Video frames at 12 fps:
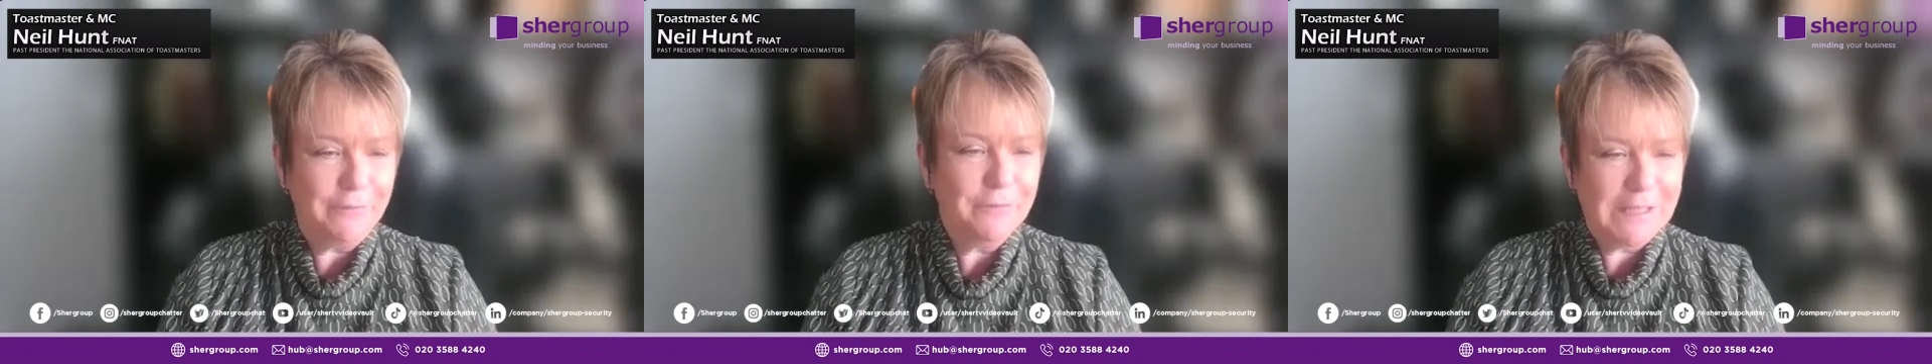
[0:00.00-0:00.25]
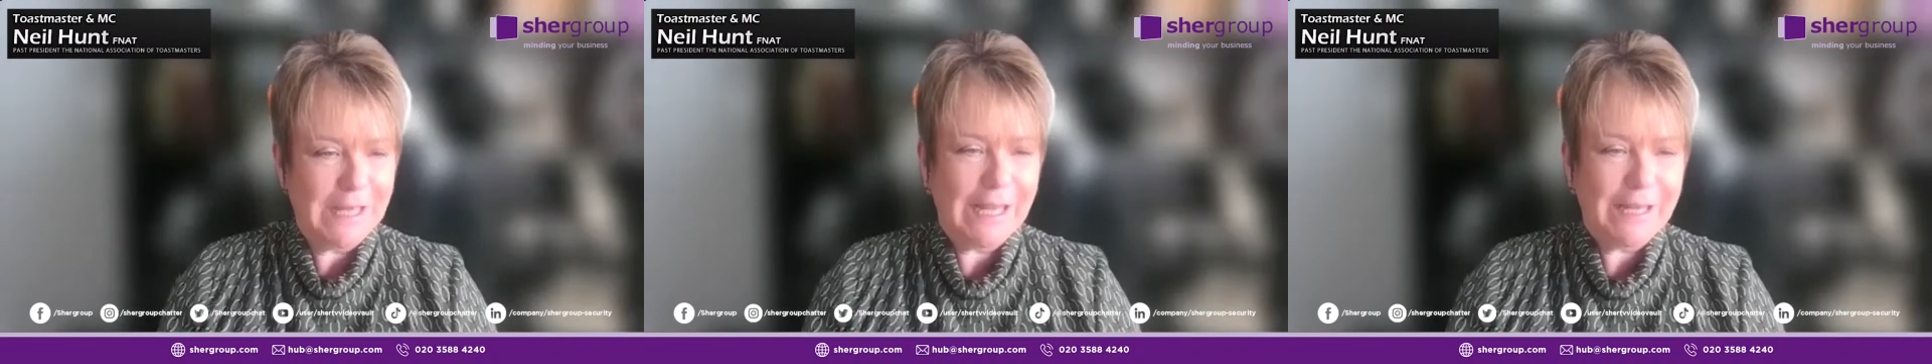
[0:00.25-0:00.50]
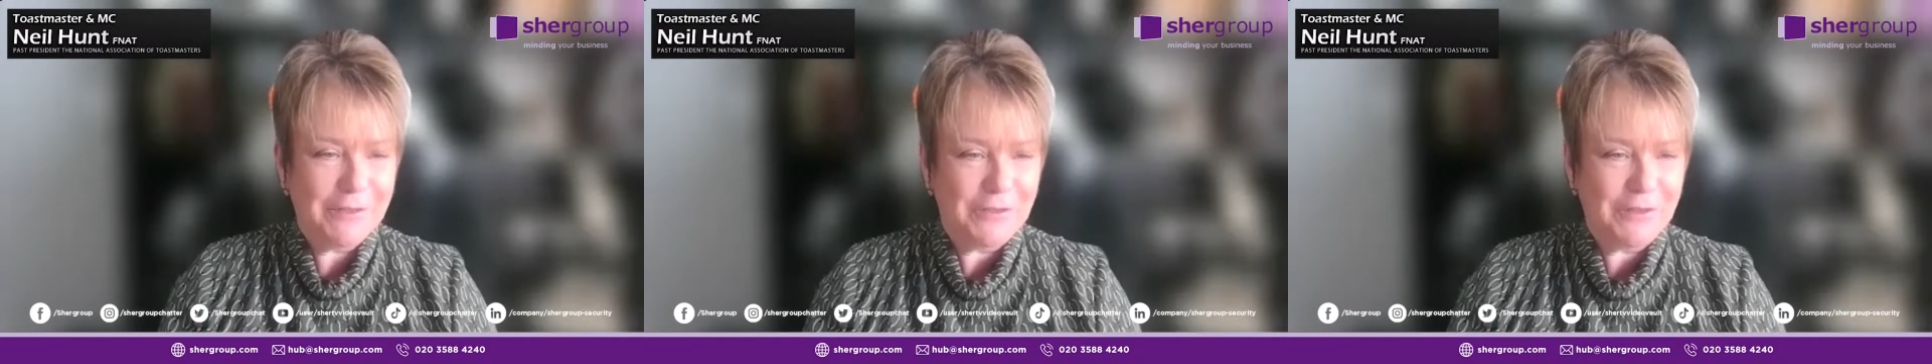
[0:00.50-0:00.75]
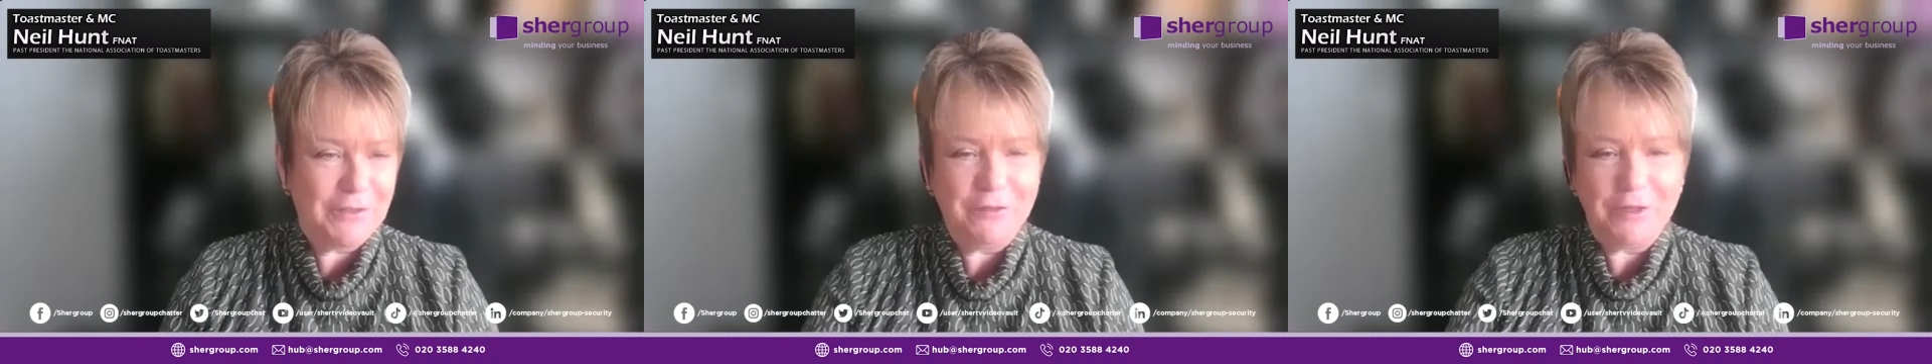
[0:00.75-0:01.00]

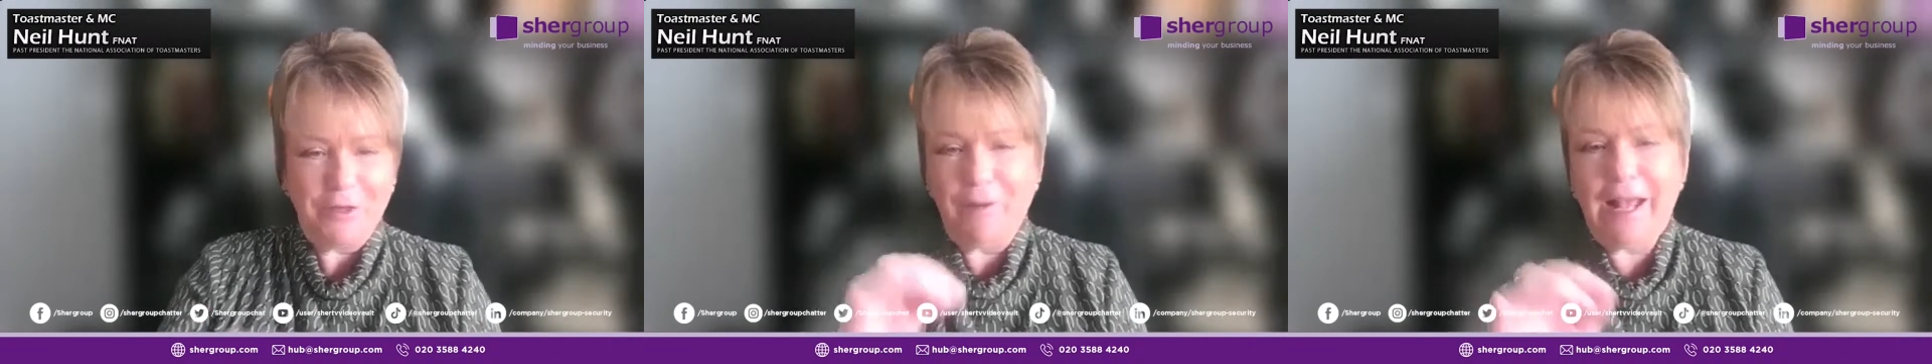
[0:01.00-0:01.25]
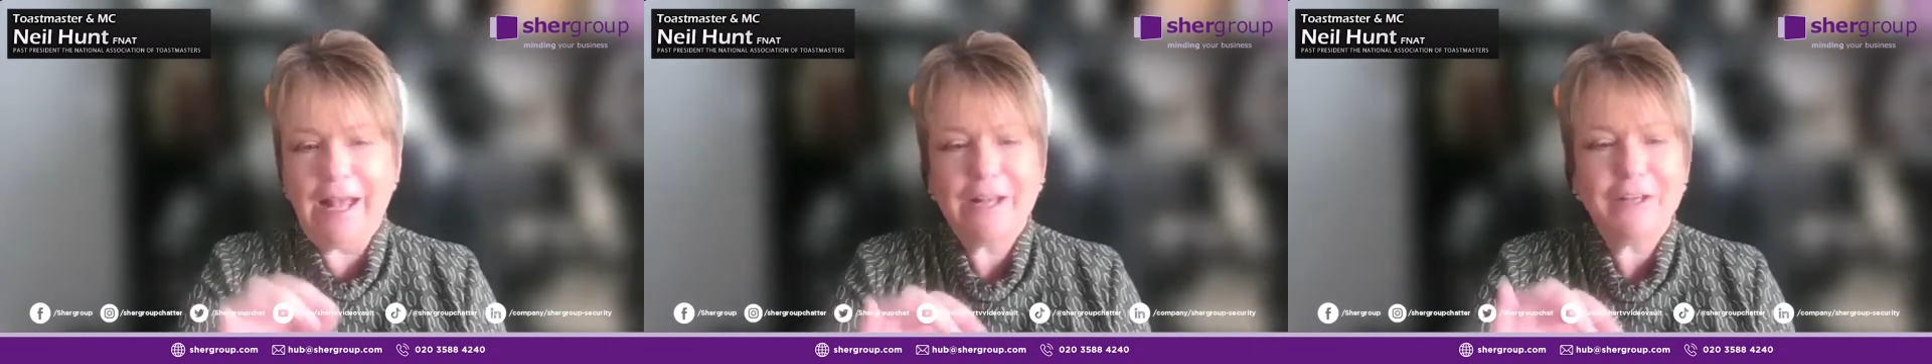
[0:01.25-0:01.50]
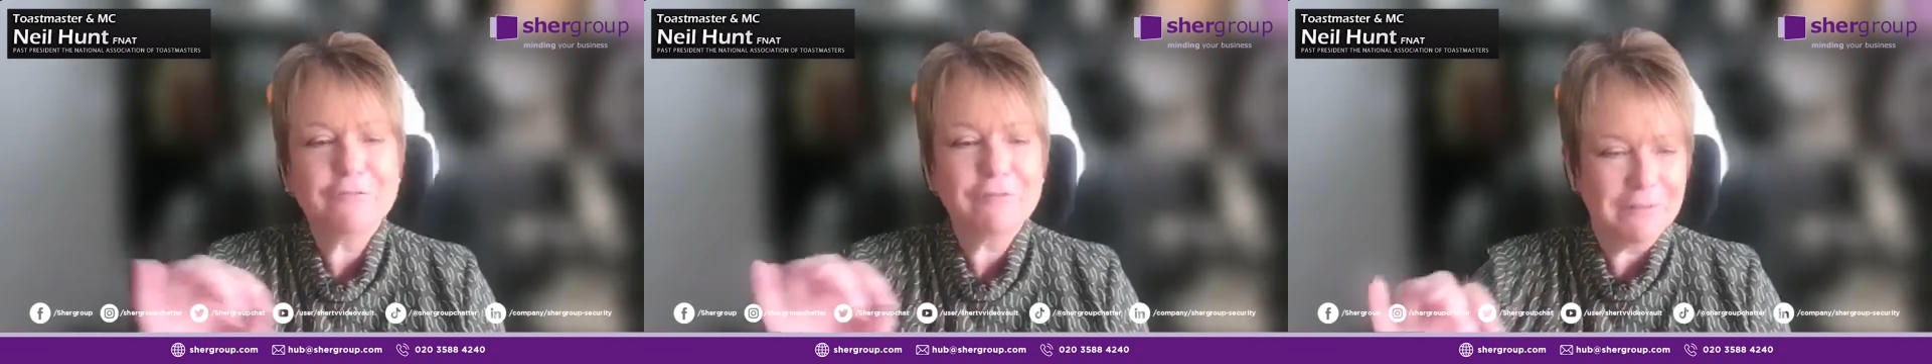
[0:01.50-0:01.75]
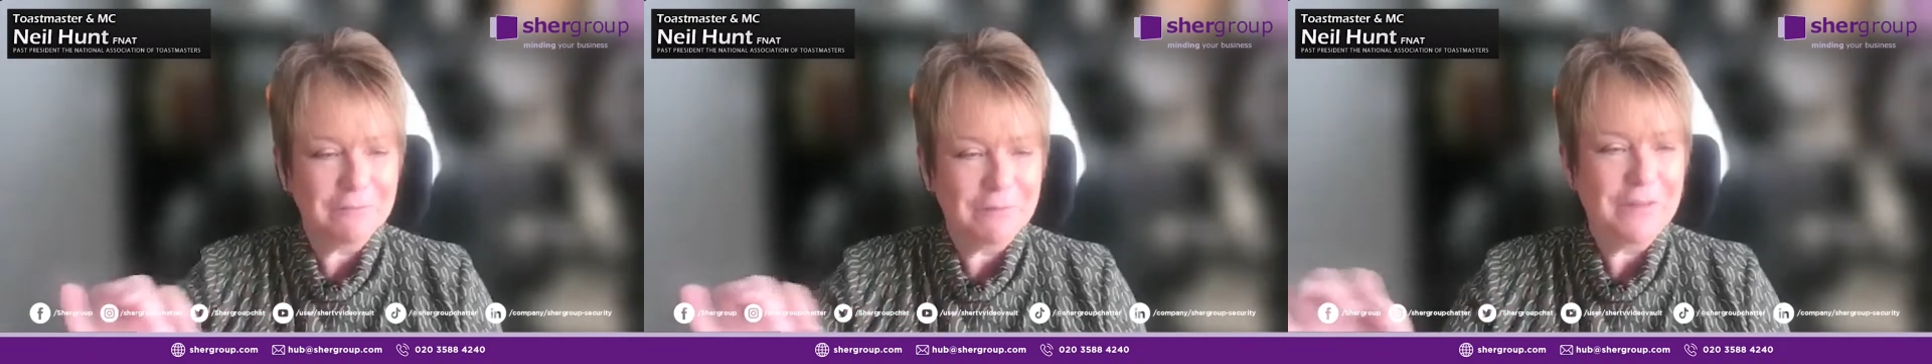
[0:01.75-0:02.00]
invitation,
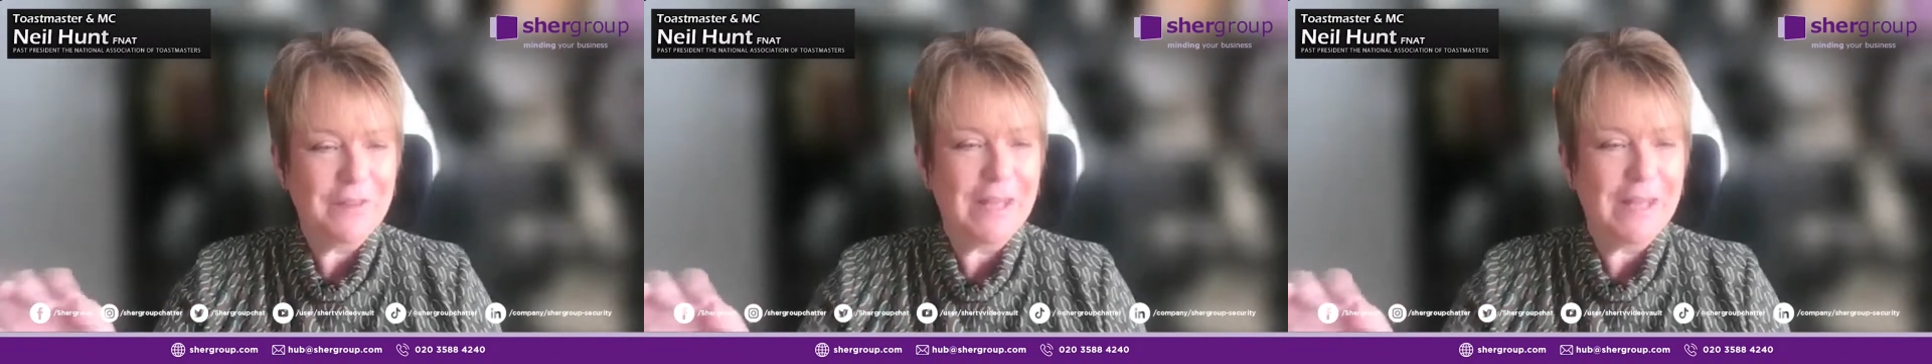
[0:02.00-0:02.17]
handwritten with